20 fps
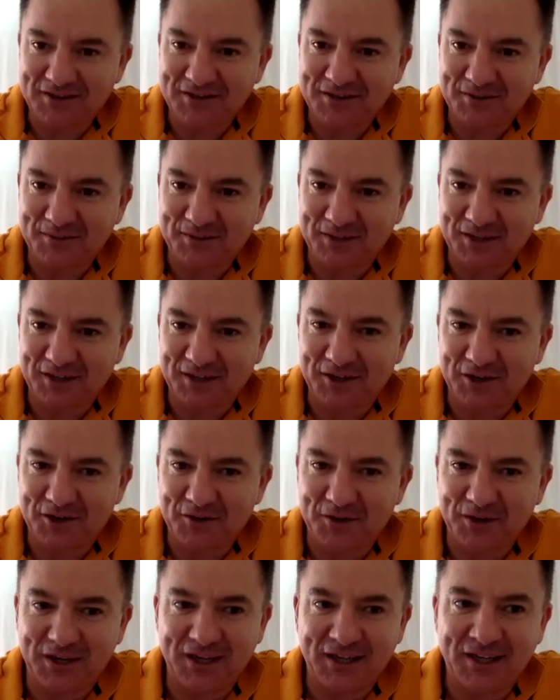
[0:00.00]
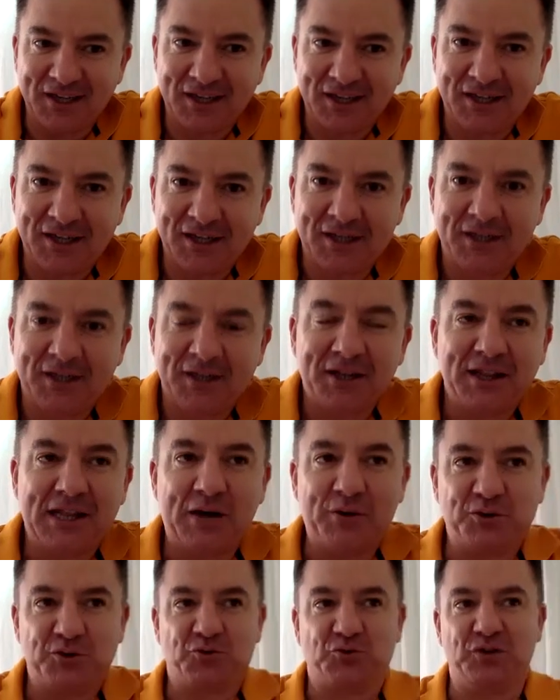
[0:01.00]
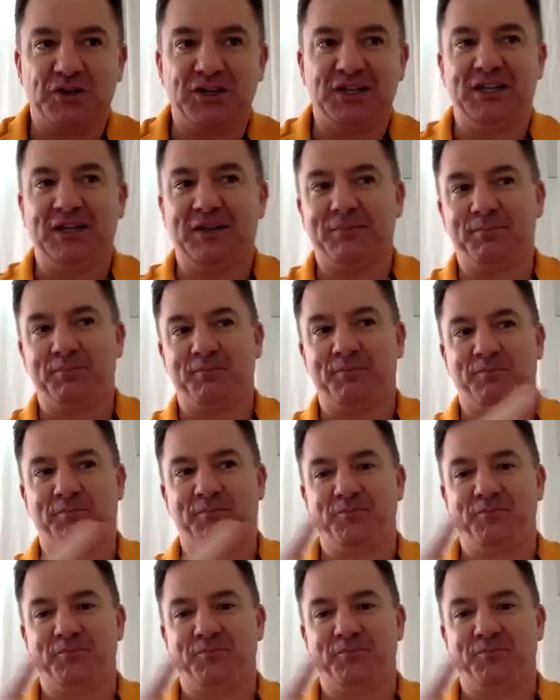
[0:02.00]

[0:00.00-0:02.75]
to me, you know, and that was really